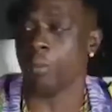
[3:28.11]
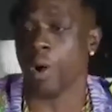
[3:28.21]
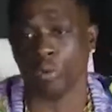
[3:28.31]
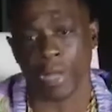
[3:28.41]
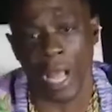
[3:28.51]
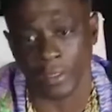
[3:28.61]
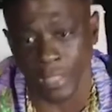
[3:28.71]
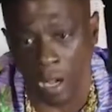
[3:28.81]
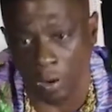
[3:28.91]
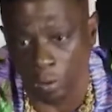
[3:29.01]
Come on now,
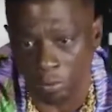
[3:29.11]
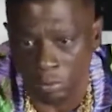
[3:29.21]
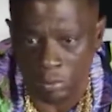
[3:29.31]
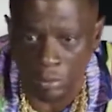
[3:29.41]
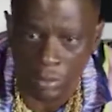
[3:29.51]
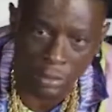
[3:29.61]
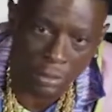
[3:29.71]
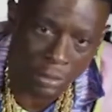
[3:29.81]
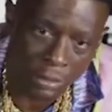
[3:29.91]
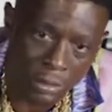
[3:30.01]
dog.
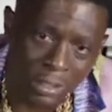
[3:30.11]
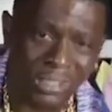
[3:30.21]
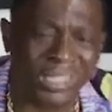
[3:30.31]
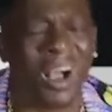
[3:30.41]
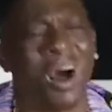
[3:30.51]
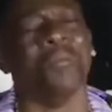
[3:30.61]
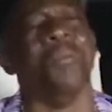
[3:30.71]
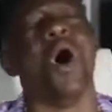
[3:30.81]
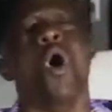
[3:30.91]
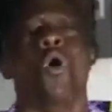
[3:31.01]

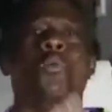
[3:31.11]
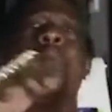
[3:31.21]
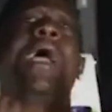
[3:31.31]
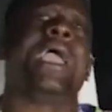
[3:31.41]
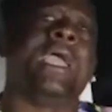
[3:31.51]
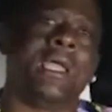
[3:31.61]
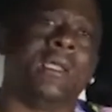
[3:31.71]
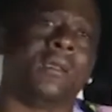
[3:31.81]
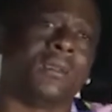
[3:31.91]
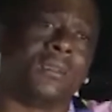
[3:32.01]
Come on,
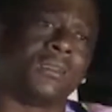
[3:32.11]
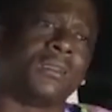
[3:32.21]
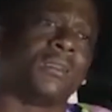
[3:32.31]
man.